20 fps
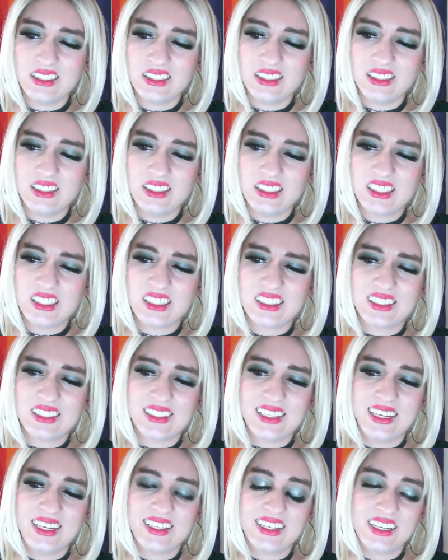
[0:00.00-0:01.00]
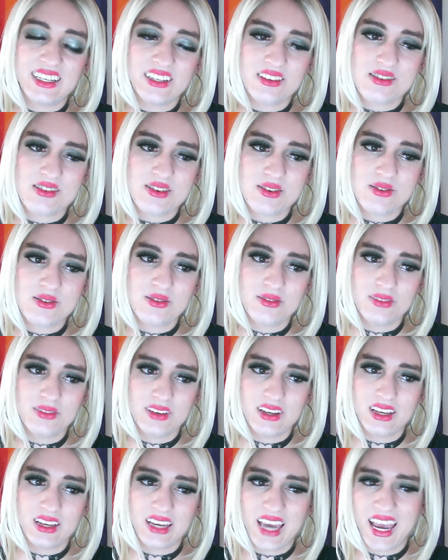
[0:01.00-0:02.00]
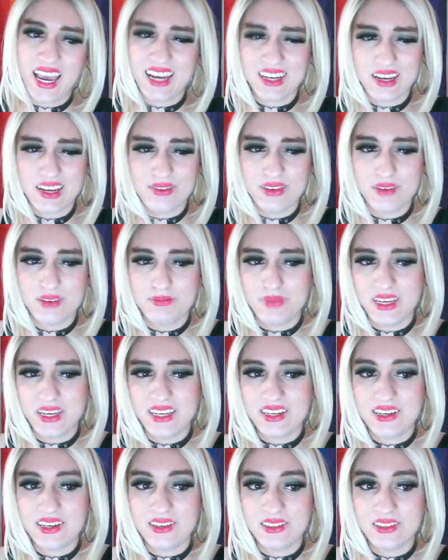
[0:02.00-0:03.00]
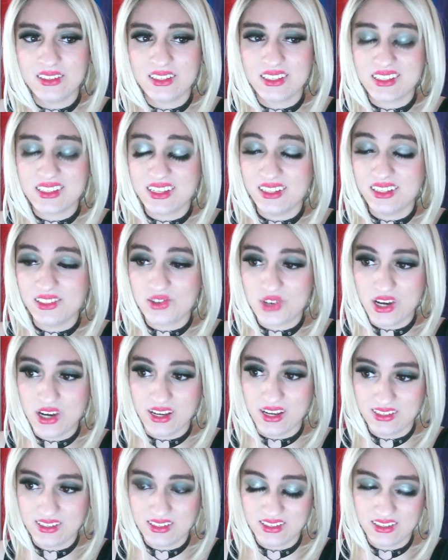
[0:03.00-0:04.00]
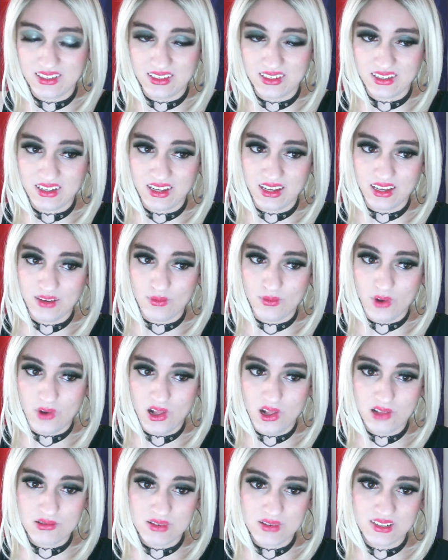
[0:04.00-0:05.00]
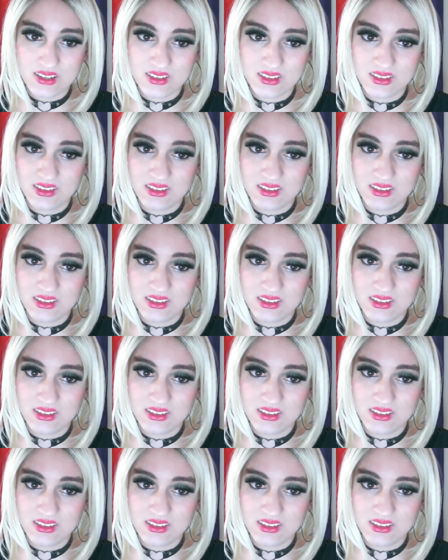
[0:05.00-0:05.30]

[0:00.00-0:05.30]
It's a C tier though. I can't give it a B tier. It's still just a walrus.